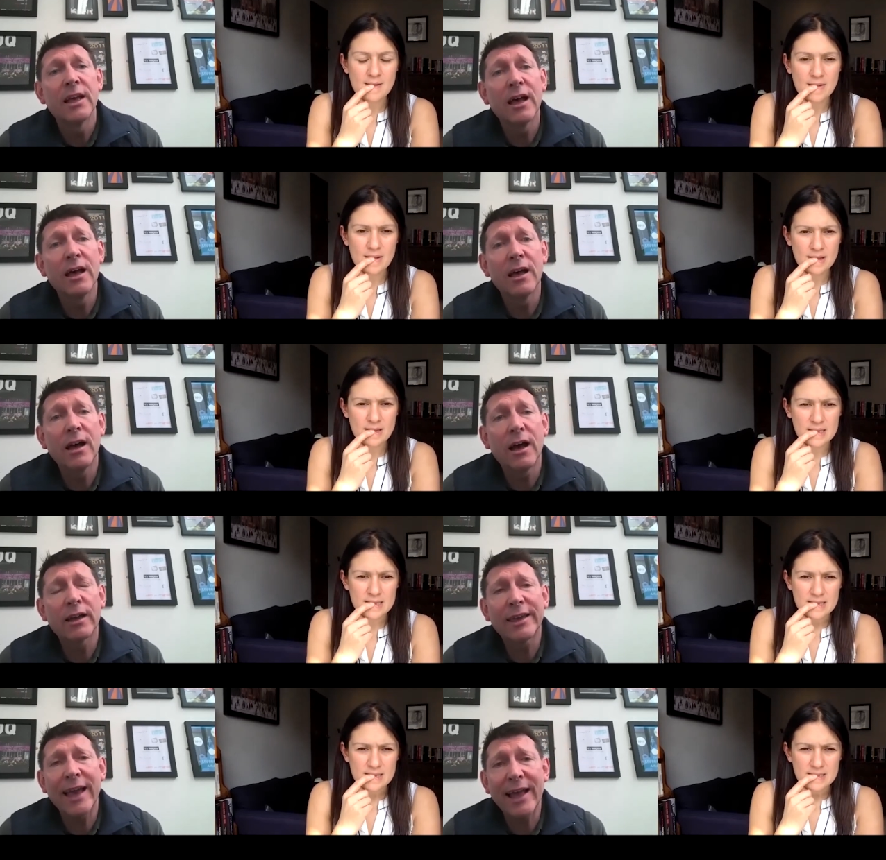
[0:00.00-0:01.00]
Speaker 1: Uh,
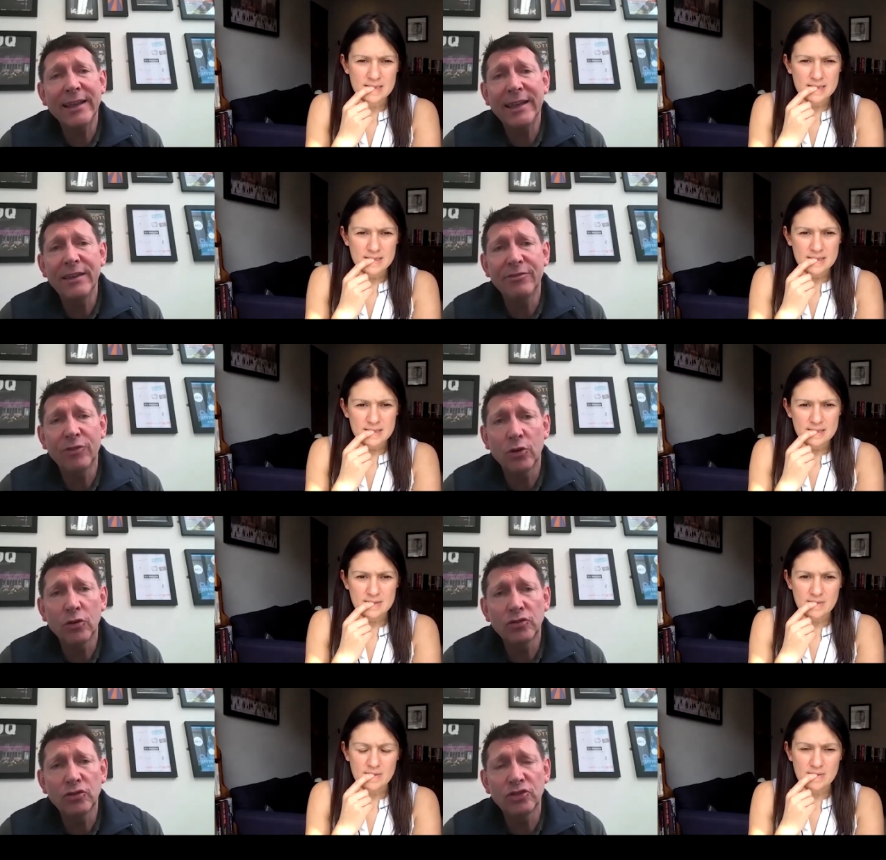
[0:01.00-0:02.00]
can he
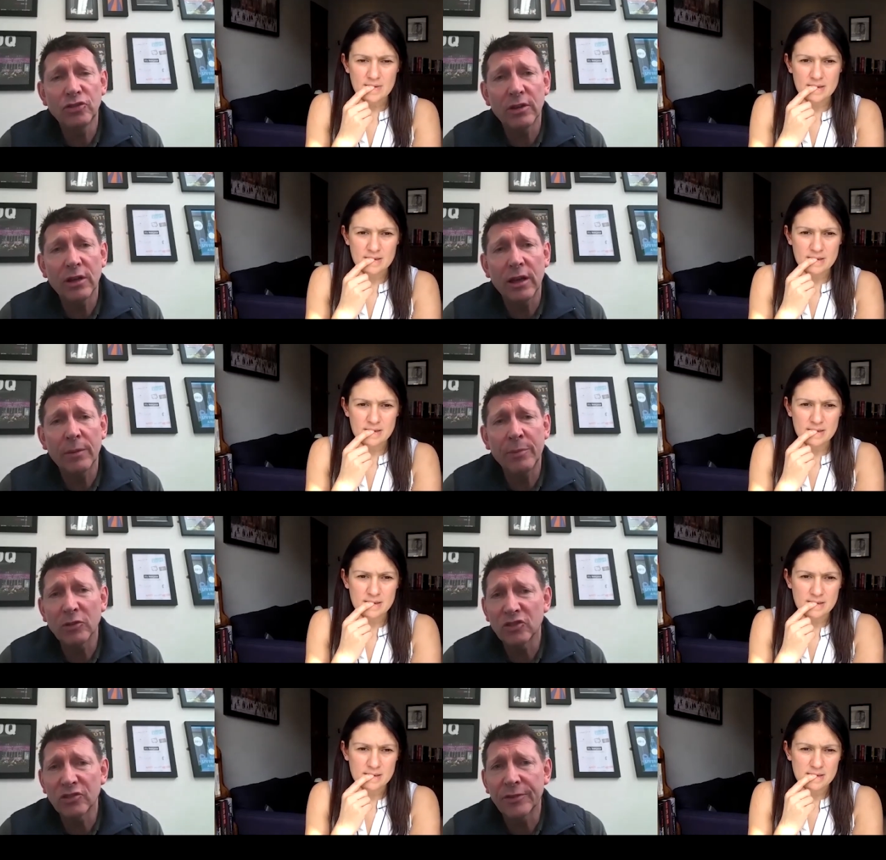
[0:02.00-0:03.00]
forge a
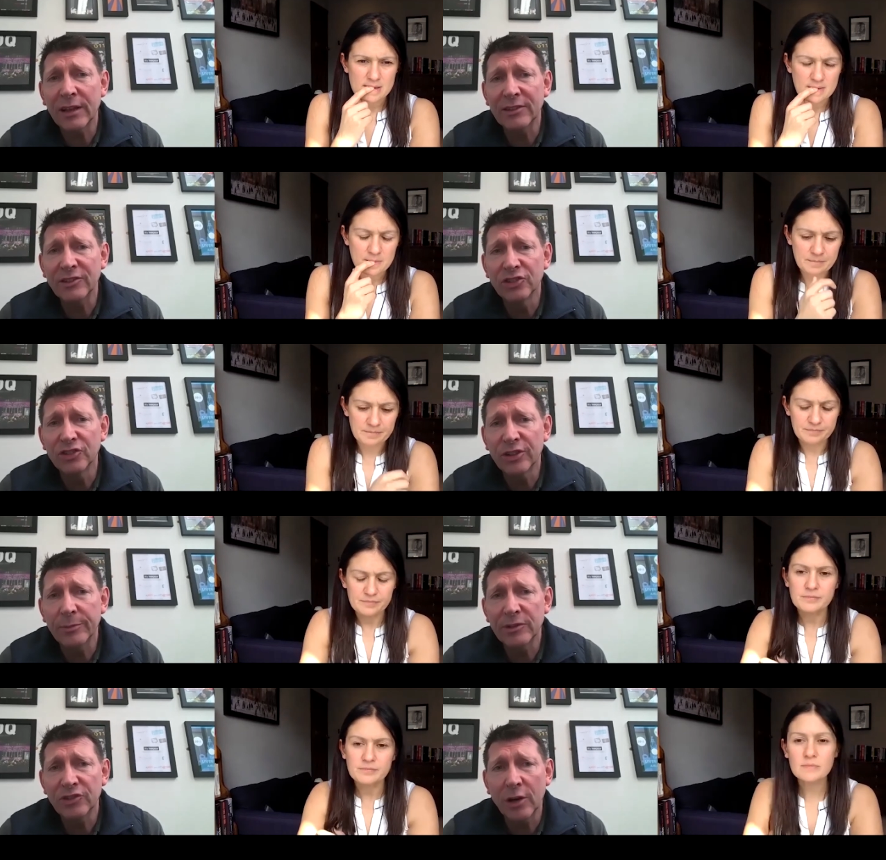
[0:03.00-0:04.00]
positive relationship
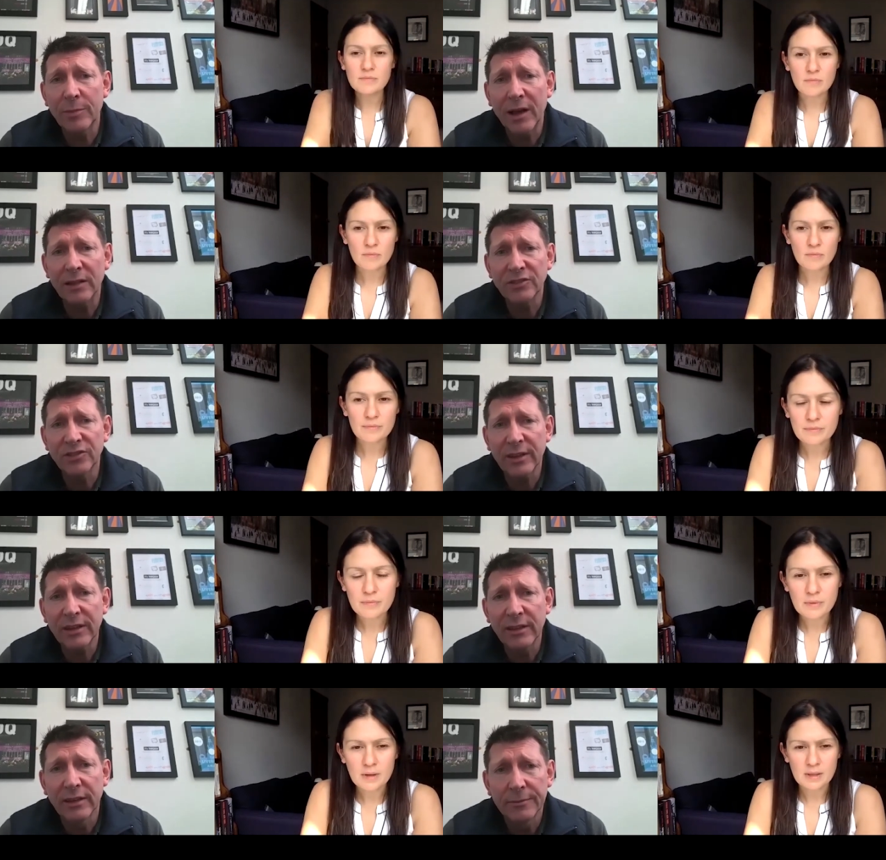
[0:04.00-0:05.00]
with Joe Biden, do you
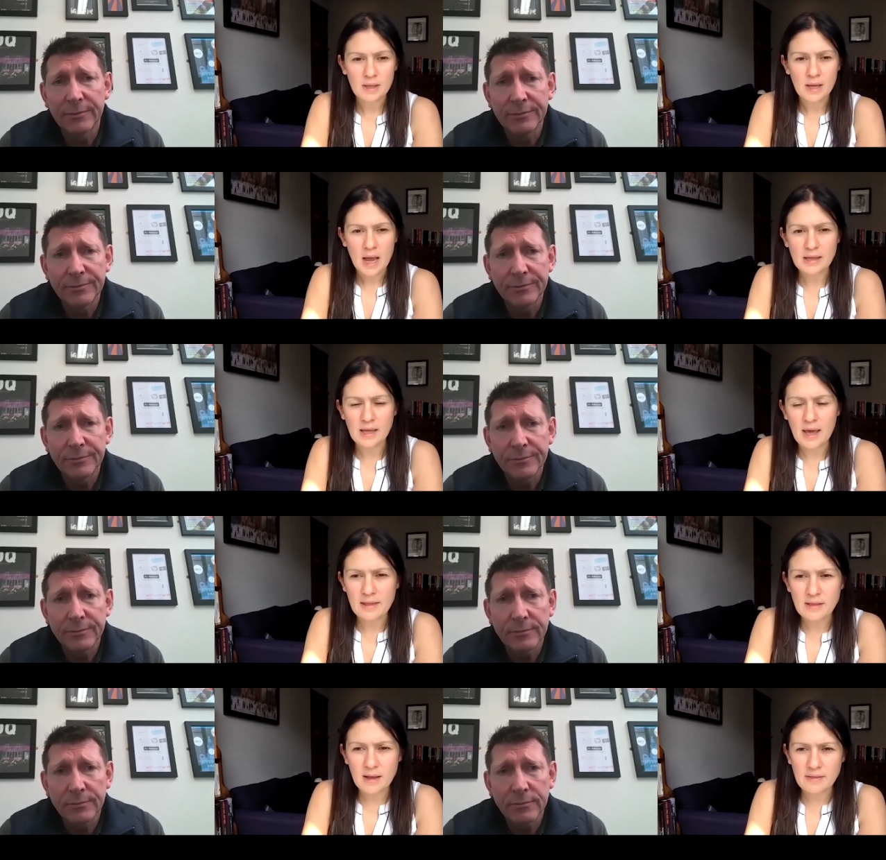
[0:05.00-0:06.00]
think?
Speaker 2: Yeah,
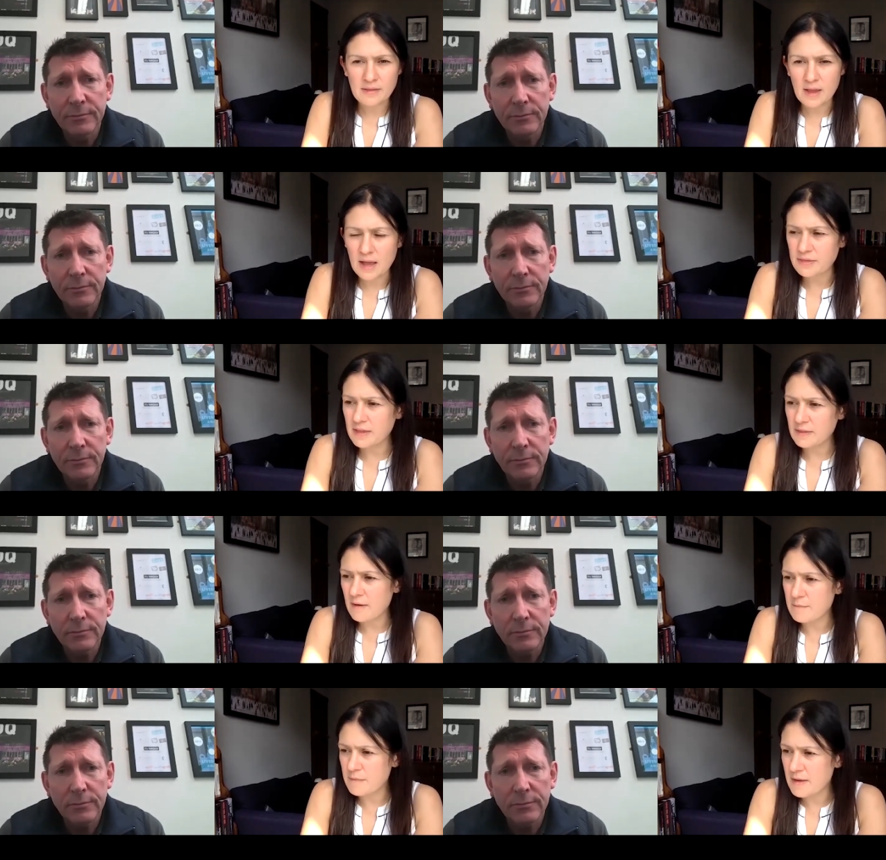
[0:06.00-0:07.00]
I, I, I, think
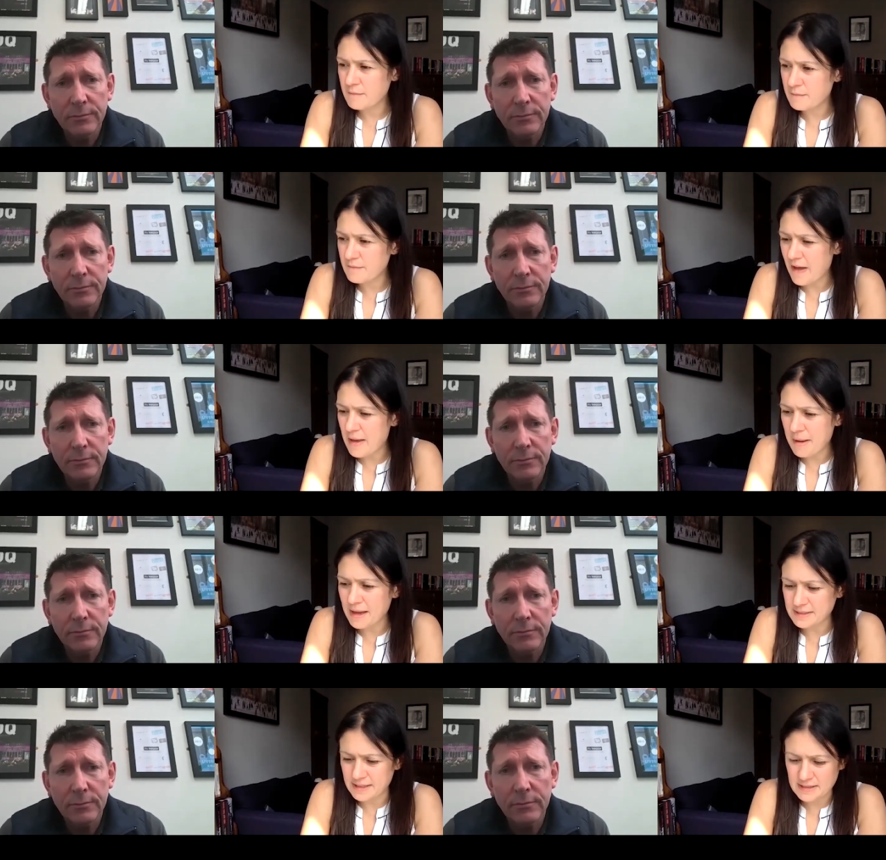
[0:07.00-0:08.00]
they're they're
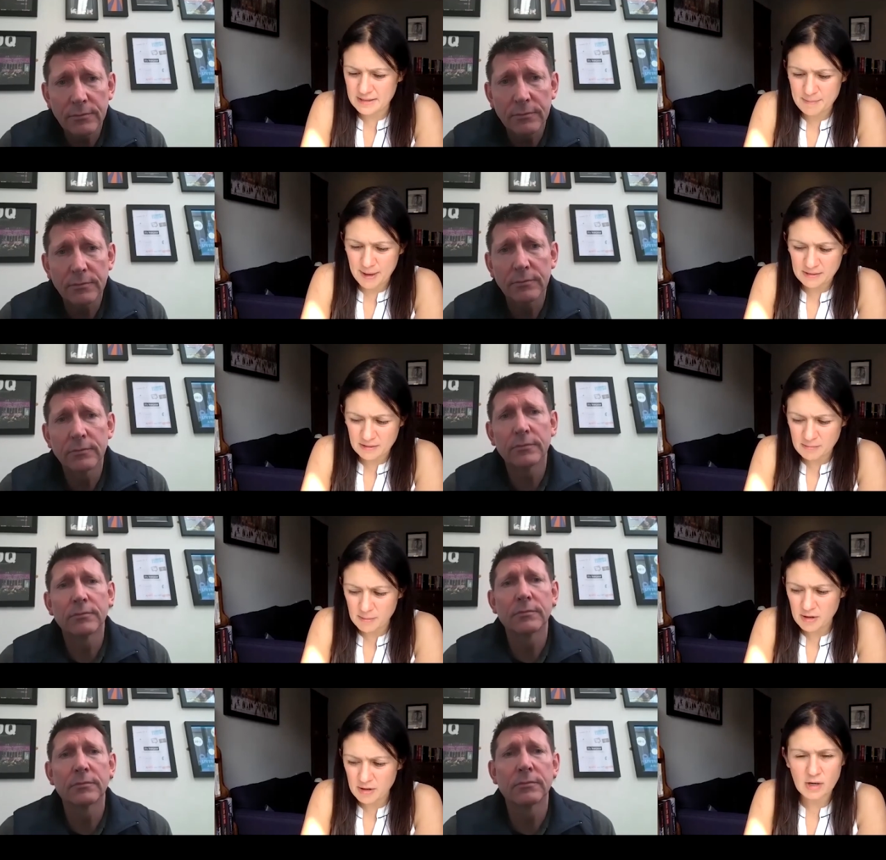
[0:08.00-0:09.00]
fair-minded. The Biden
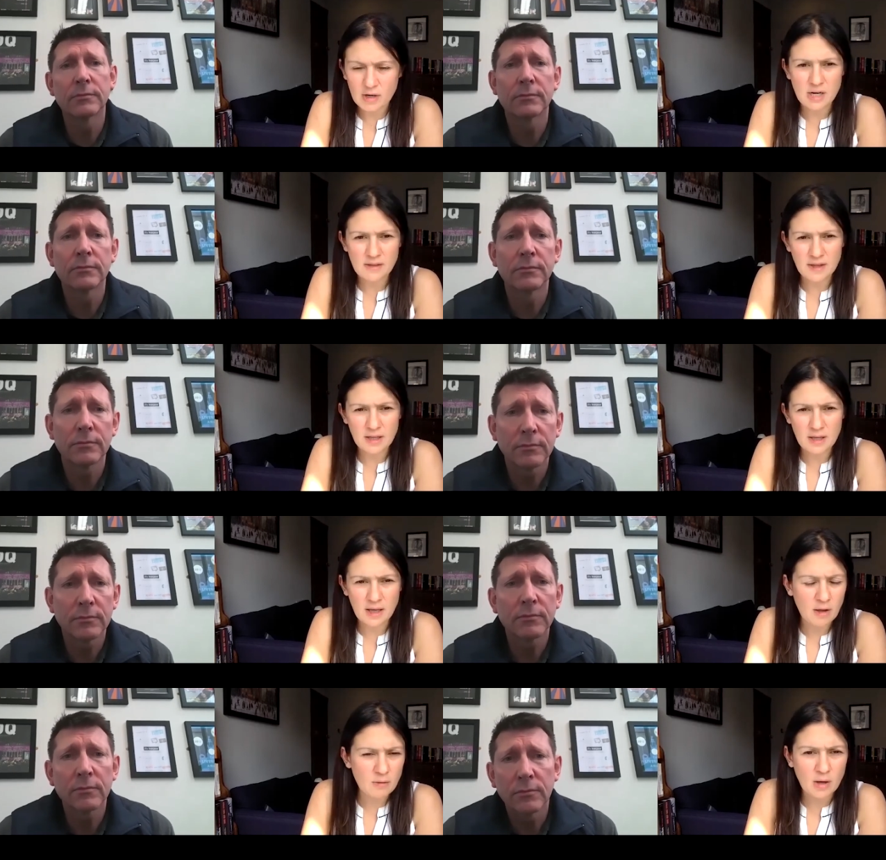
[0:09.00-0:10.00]
administration. I think
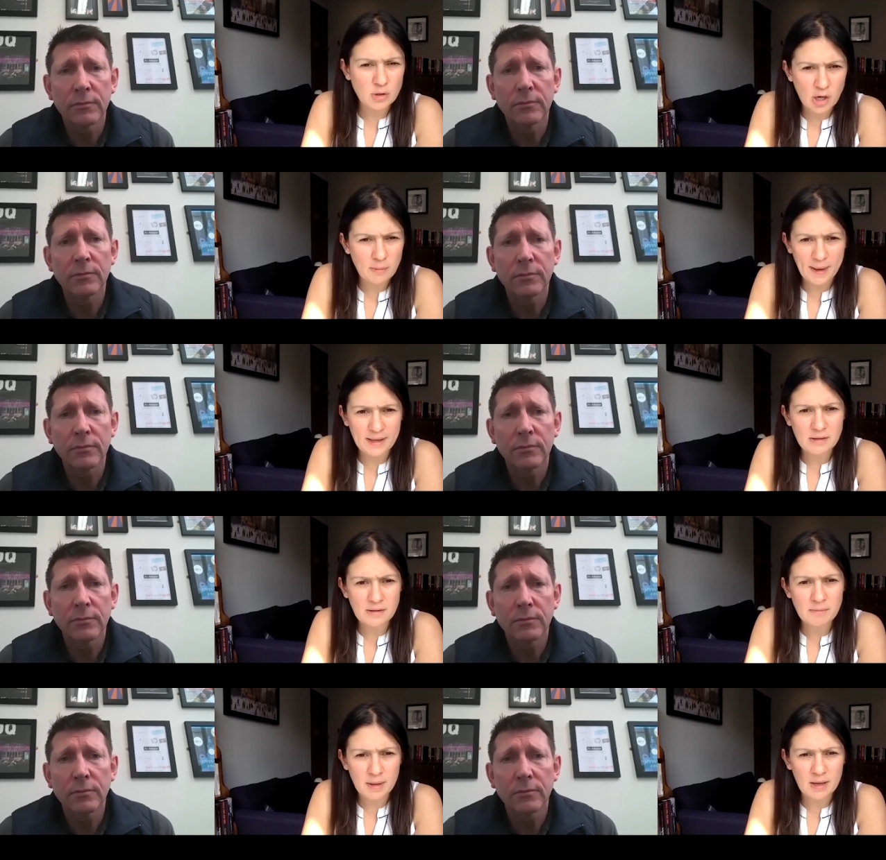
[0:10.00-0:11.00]
I don't know Joe
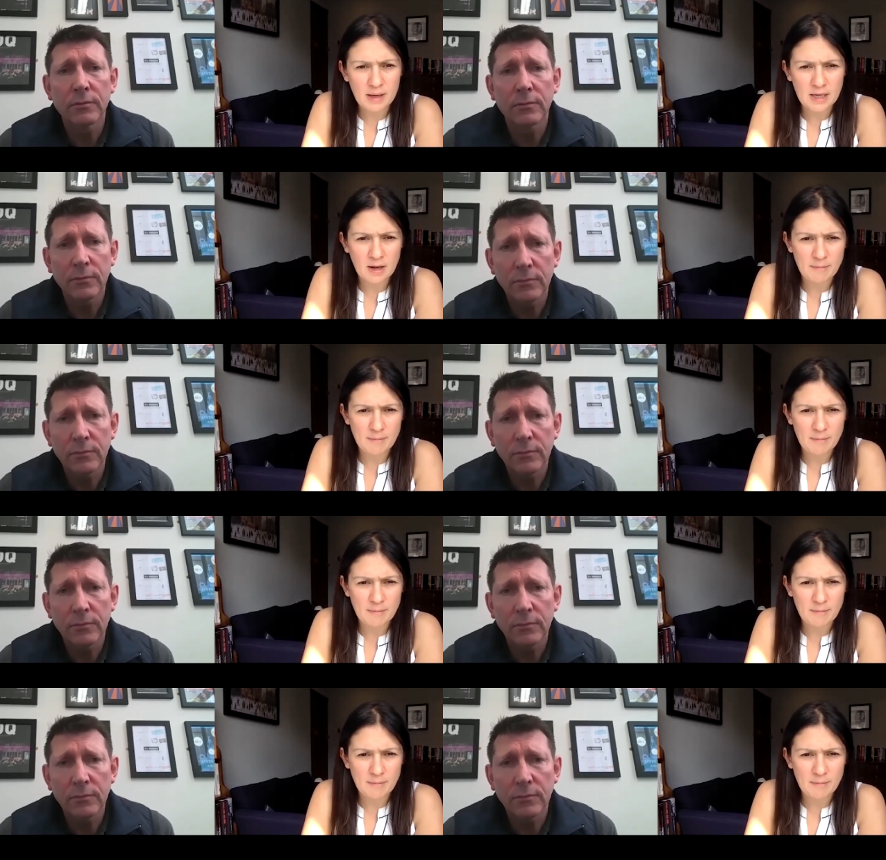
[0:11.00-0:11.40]
Biden, but you know